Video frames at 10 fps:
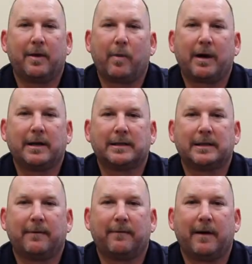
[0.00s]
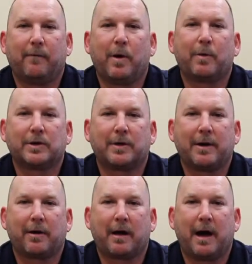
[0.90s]
awareness of what we're trying
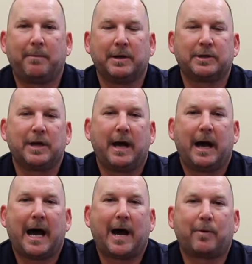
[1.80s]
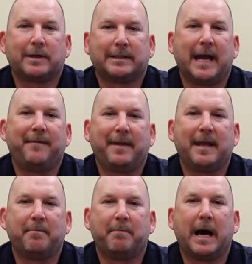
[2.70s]
to accomplish, how we're saving
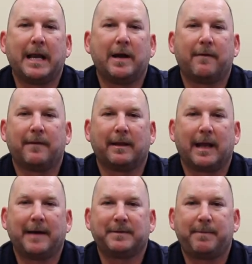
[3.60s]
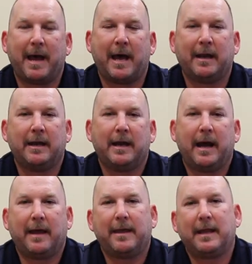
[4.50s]
them money over the lifespan,
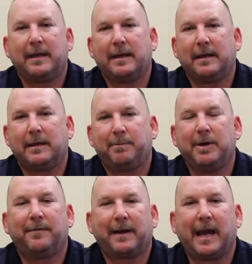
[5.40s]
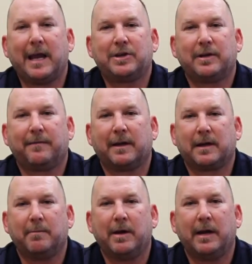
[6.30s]
and then the beautification of the
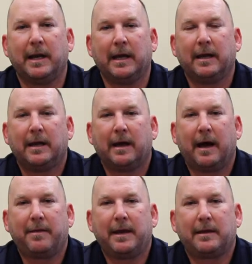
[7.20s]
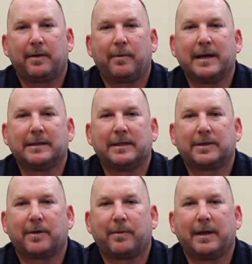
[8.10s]
community. I think the
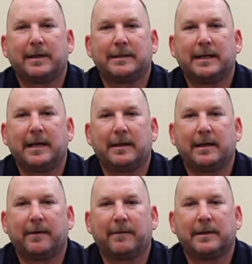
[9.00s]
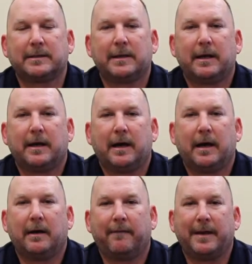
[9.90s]
residents are really seeing the difference
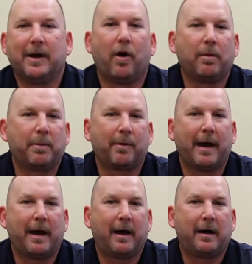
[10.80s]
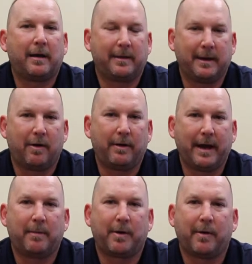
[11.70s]
of the old
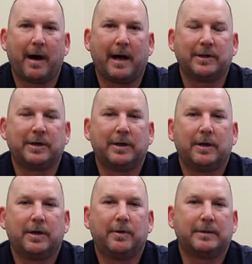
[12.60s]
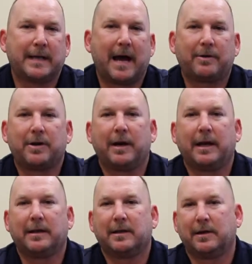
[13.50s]
El Mirage, who's now turning
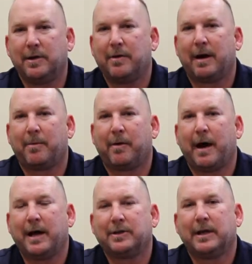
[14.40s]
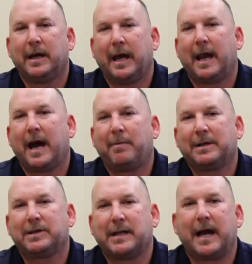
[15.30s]
into the new El Mirage, and how
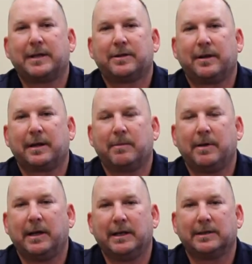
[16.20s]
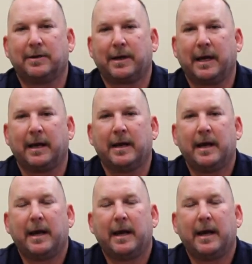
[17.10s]
much nicer the community is looking.